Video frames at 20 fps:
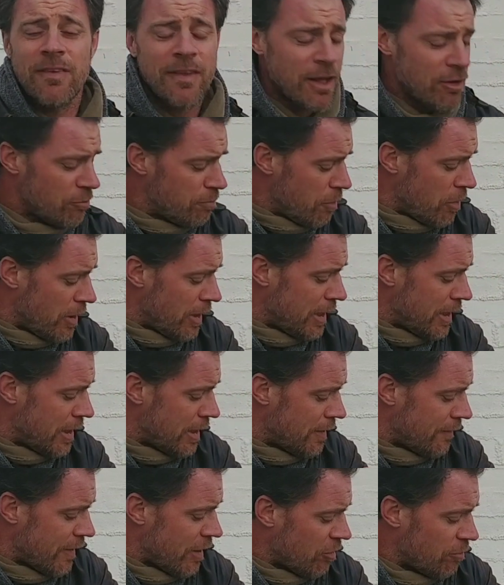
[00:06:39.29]
That's my
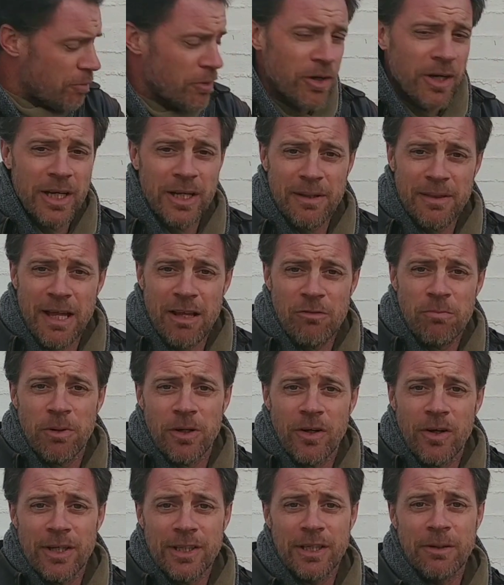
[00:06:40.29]

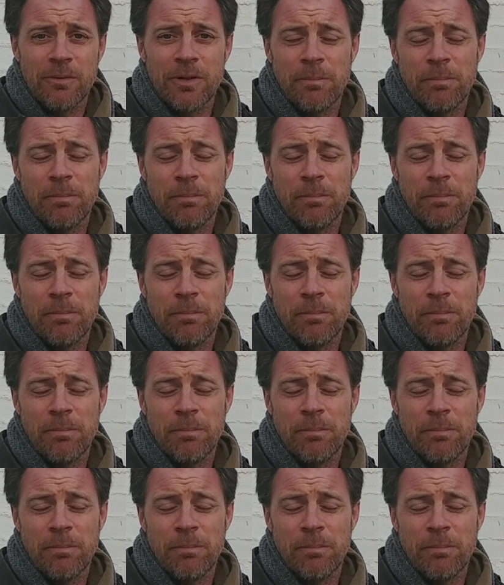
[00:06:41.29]
idea with